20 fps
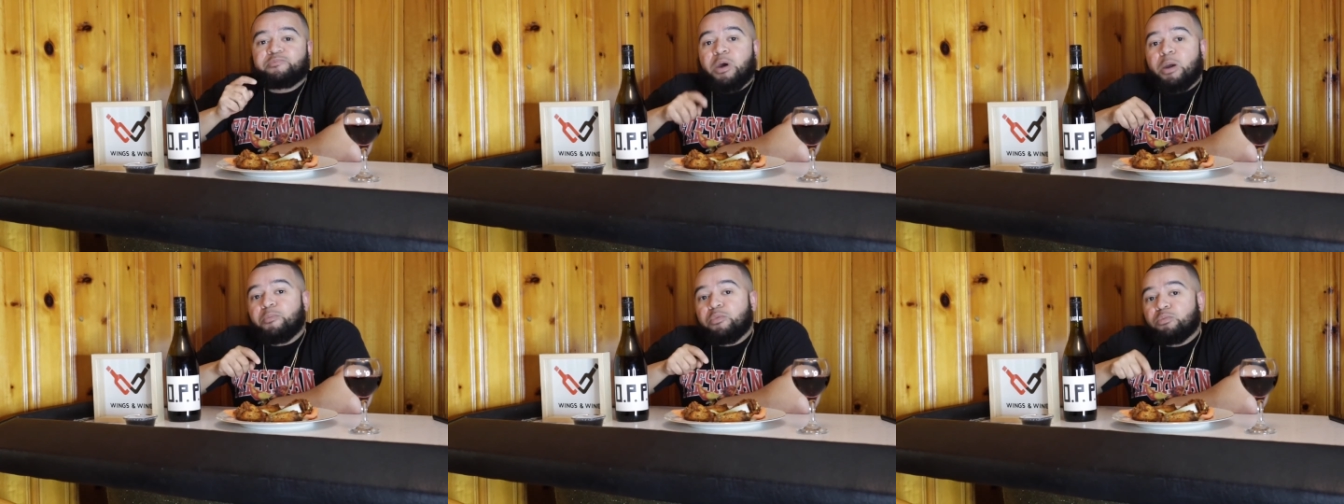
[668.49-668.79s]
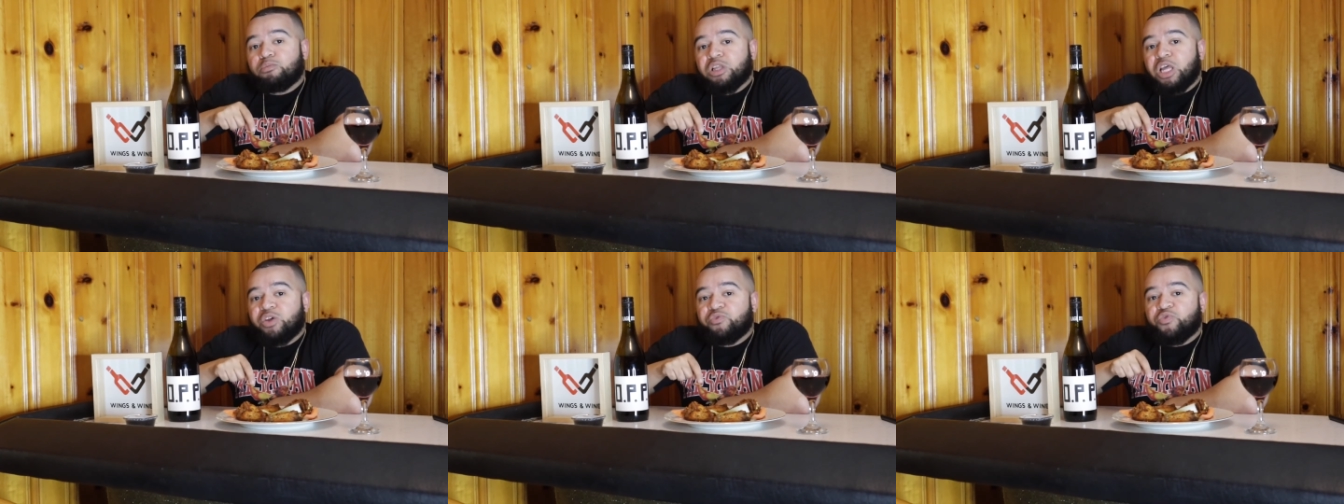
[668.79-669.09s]
pepper
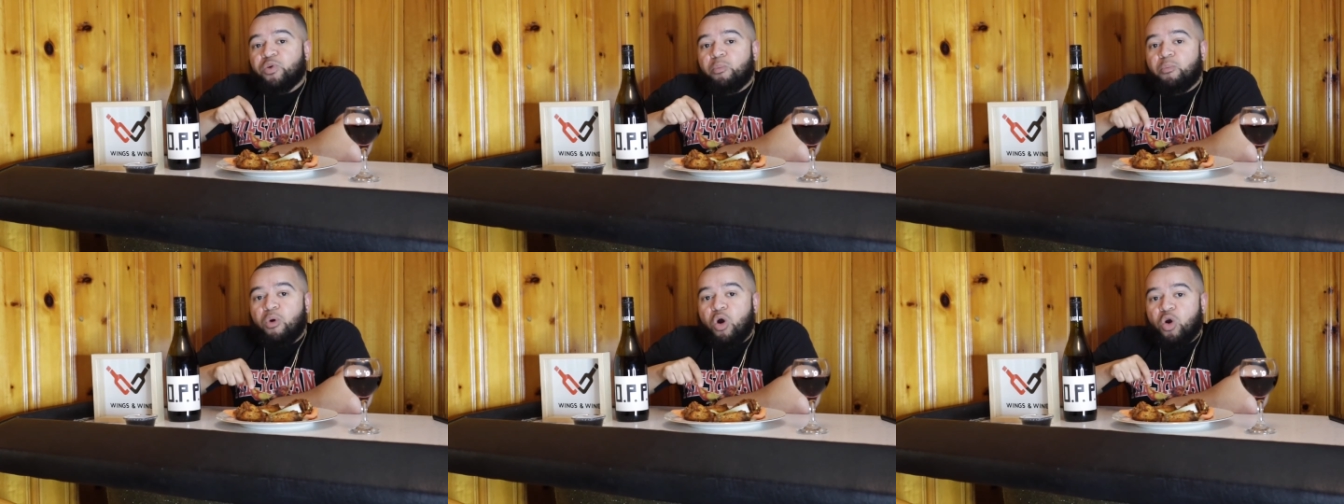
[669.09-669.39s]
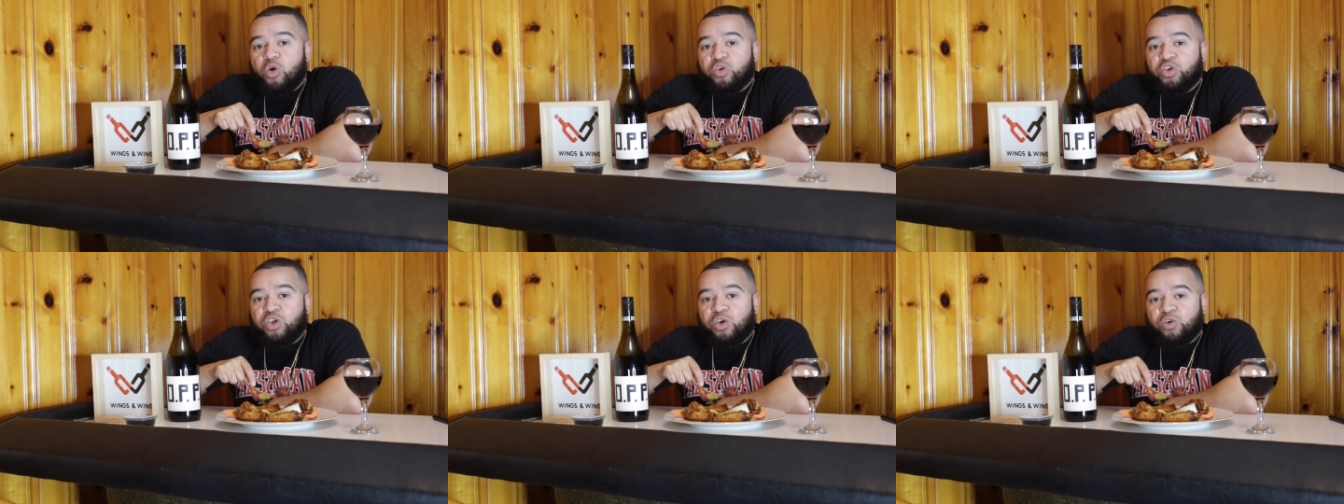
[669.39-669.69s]
blend from
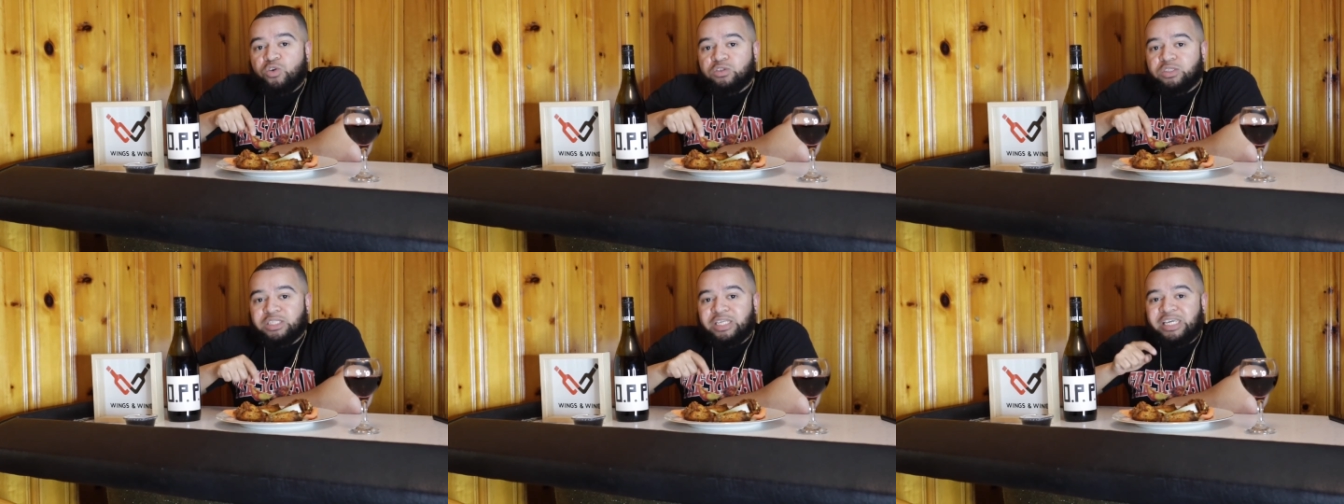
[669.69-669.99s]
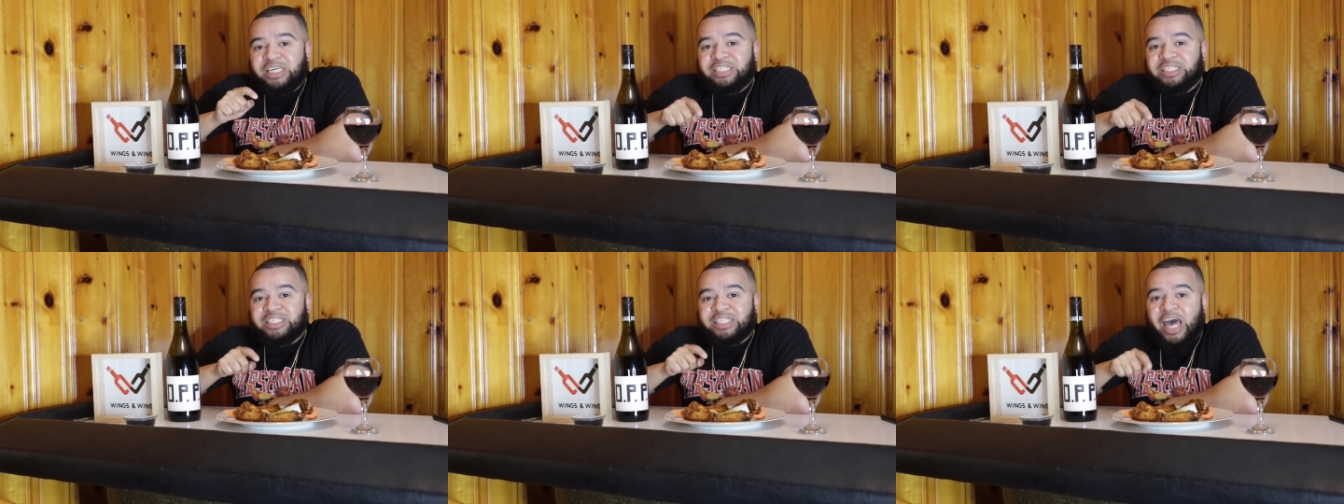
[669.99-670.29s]
Mario's
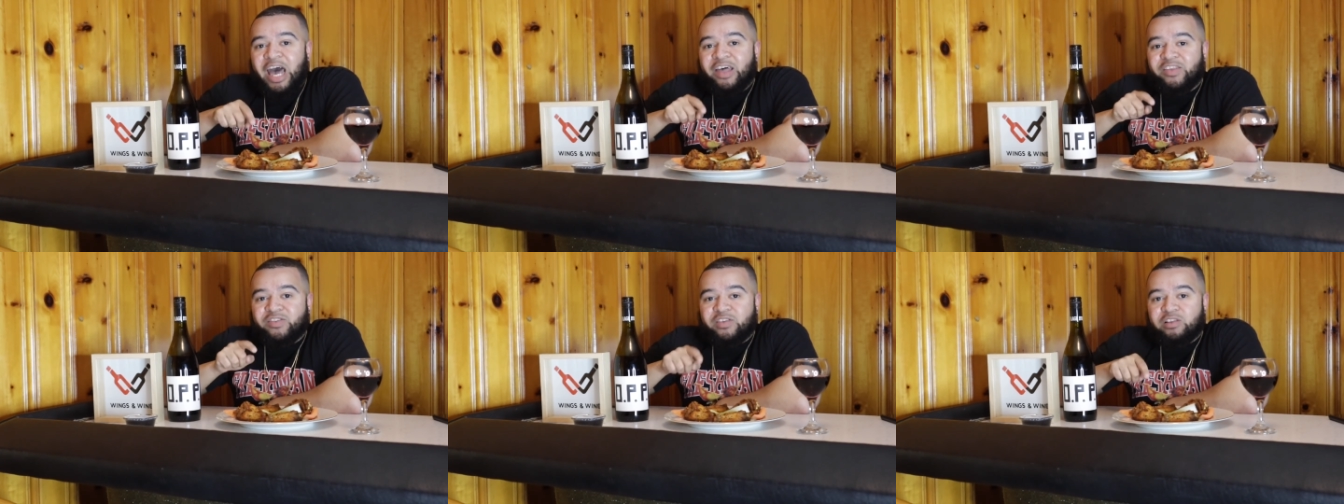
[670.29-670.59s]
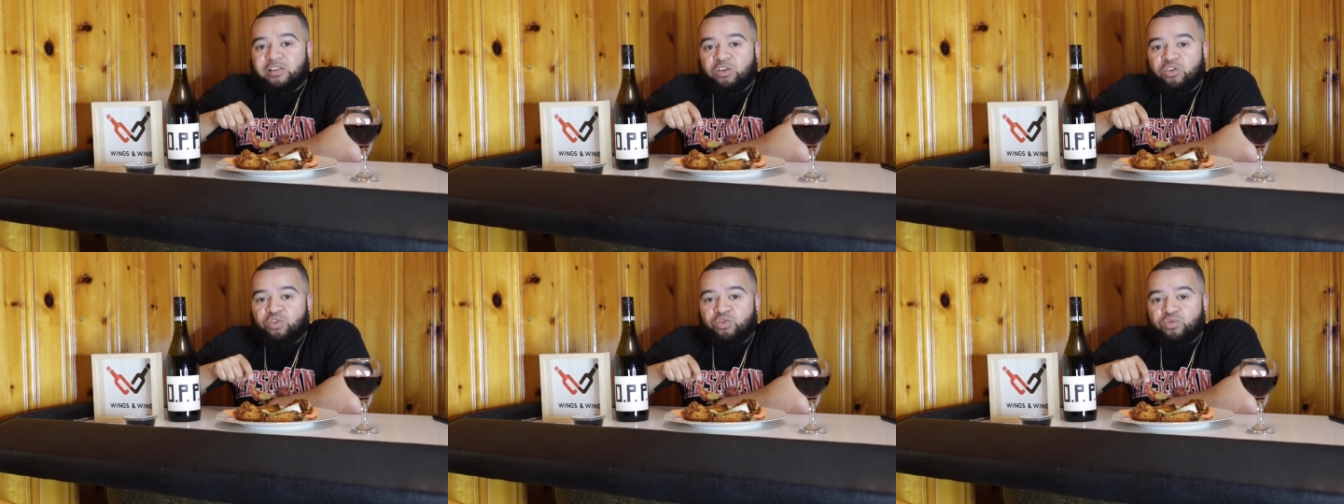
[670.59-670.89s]
East Side
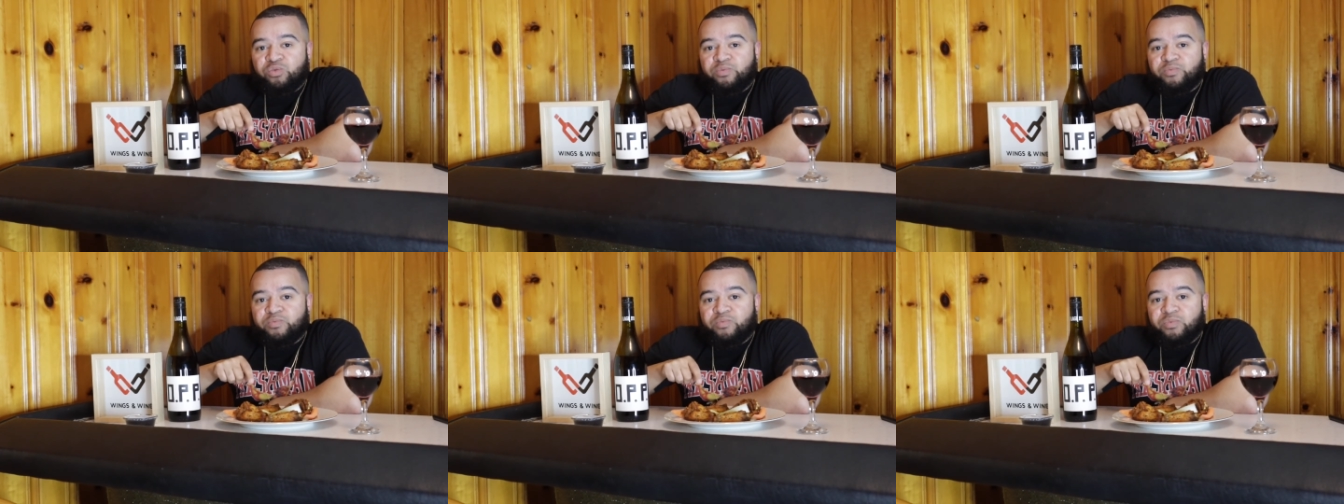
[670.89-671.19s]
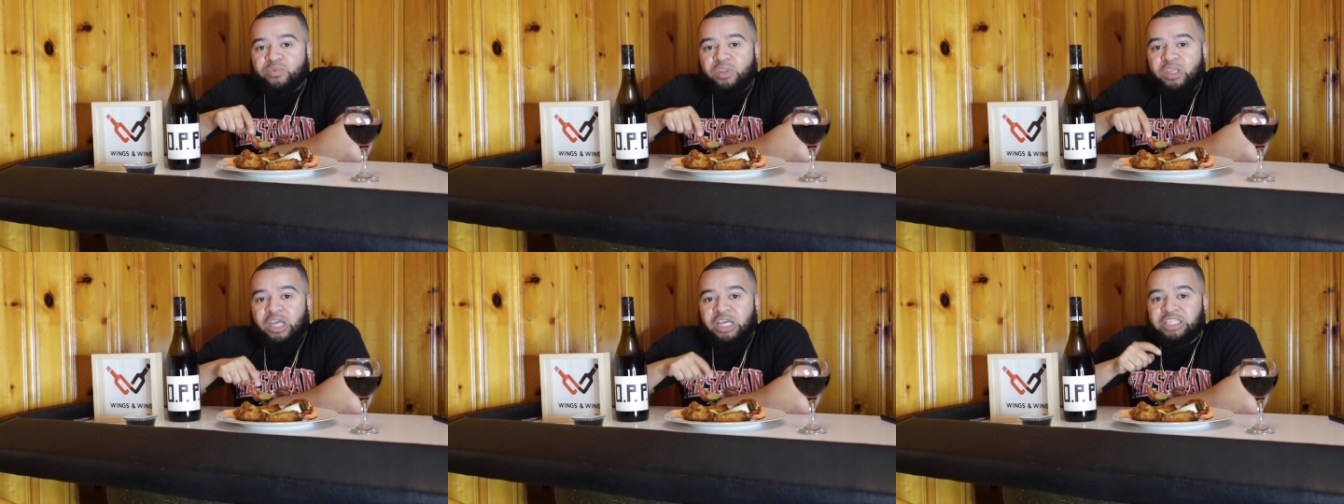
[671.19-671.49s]
Saloon
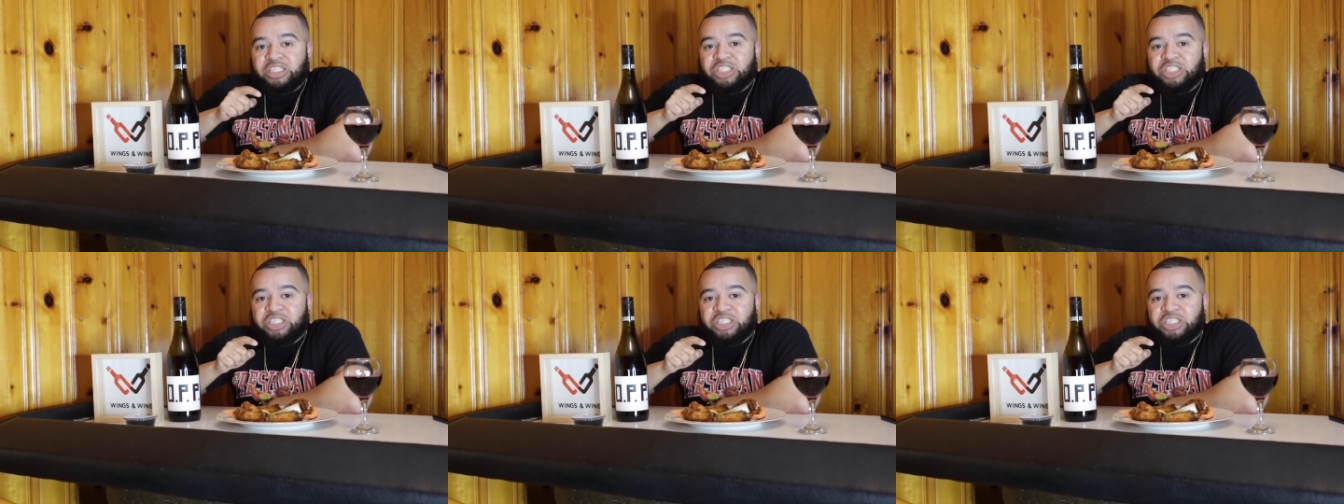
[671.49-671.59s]
in